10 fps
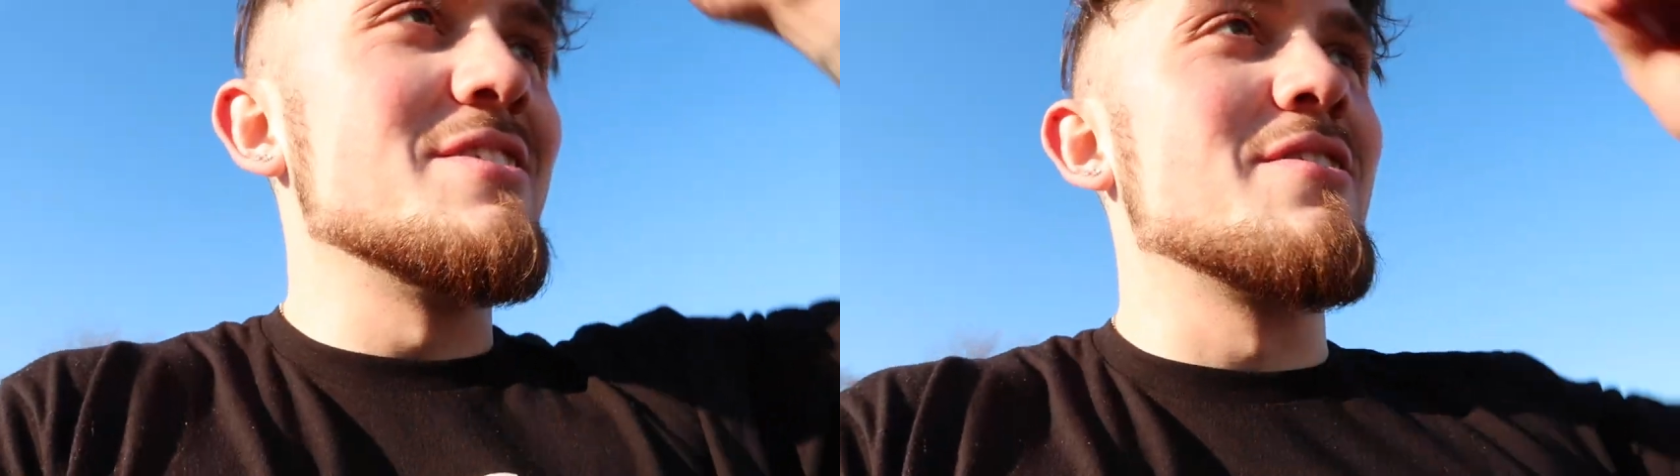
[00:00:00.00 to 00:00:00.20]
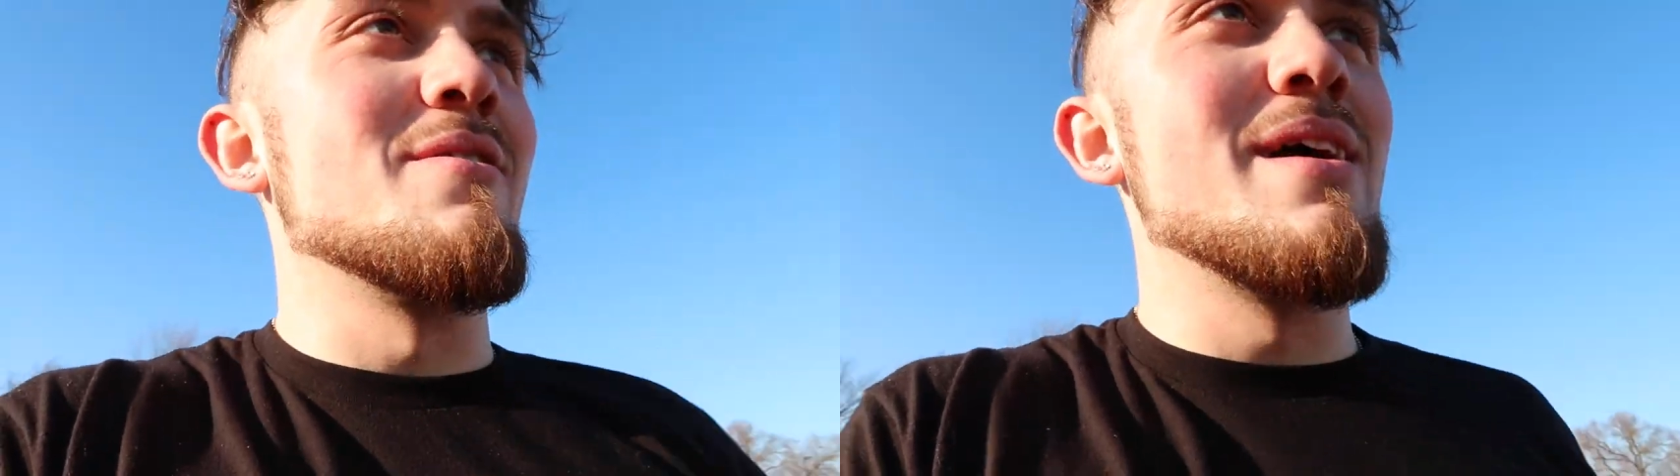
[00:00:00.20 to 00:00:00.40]

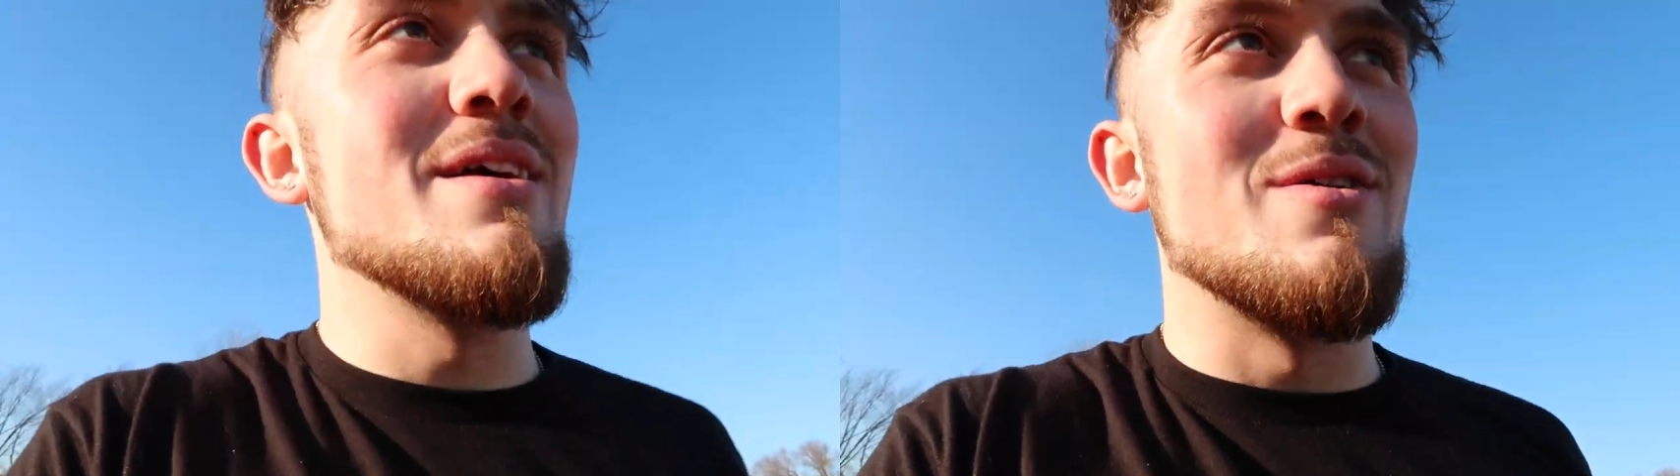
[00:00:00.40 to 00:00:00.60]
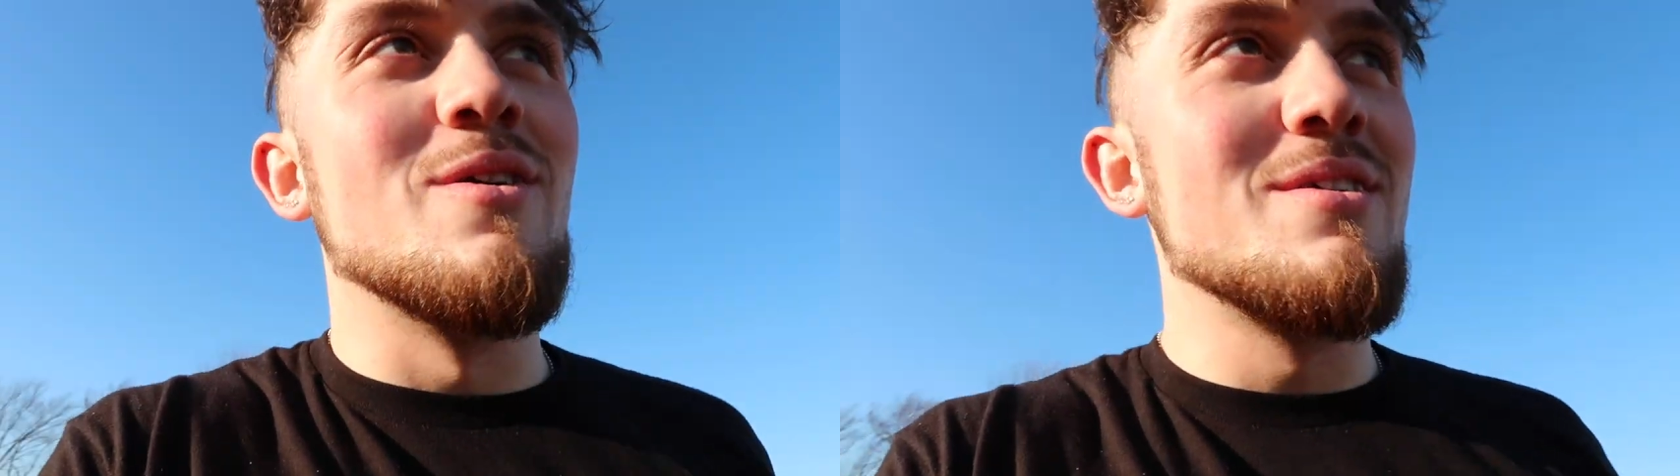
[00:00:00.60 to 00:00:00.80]
a
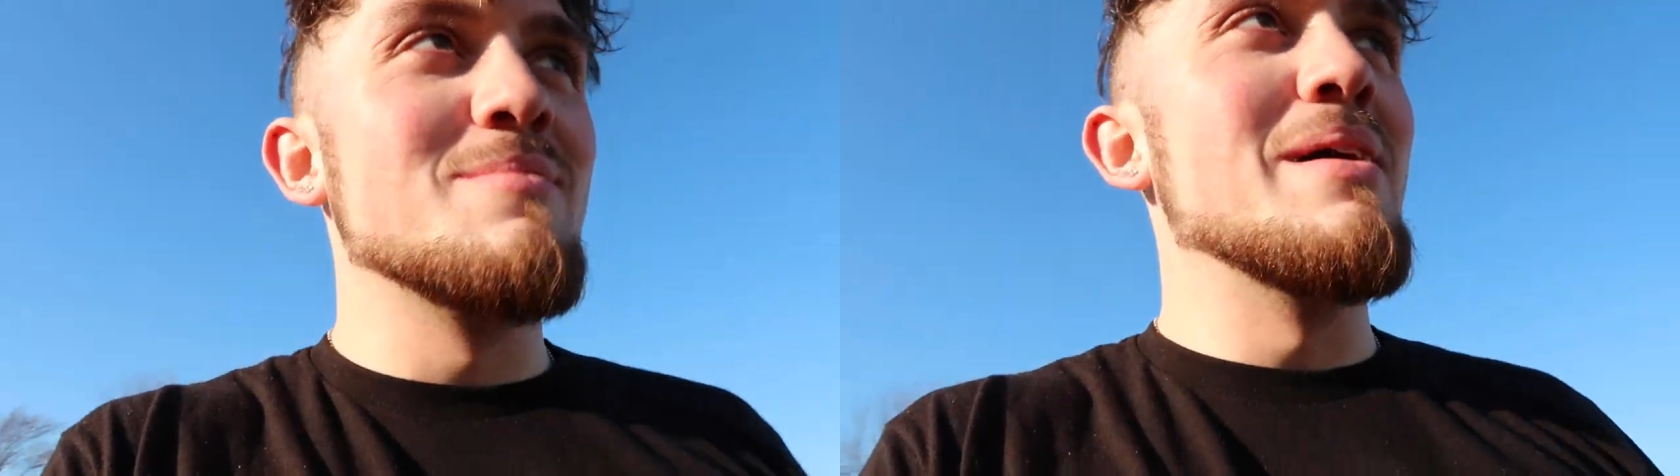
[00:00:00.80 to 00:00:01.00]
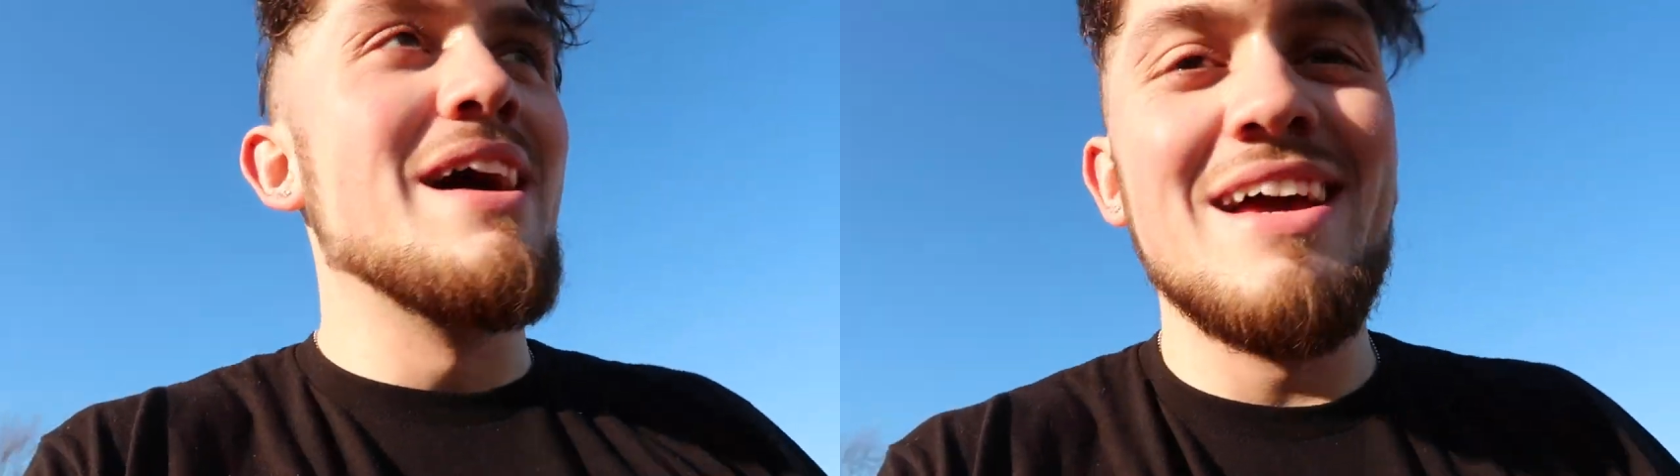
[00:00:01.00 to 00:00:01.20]
great hey,
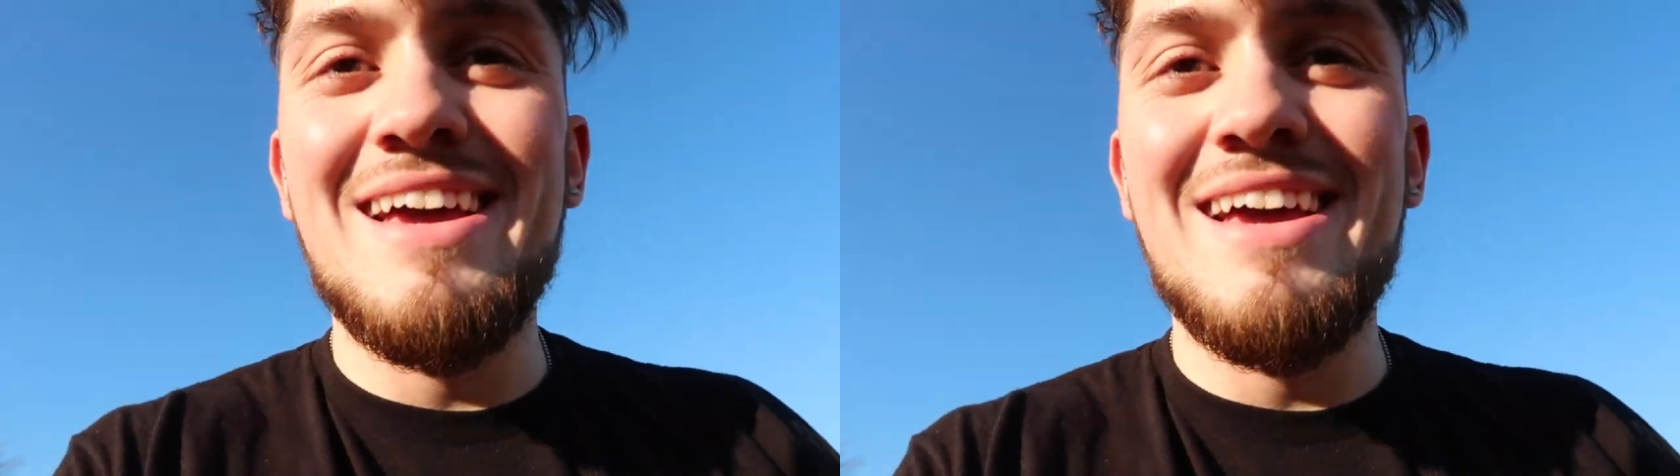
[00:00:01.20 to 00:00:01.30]
quarterback.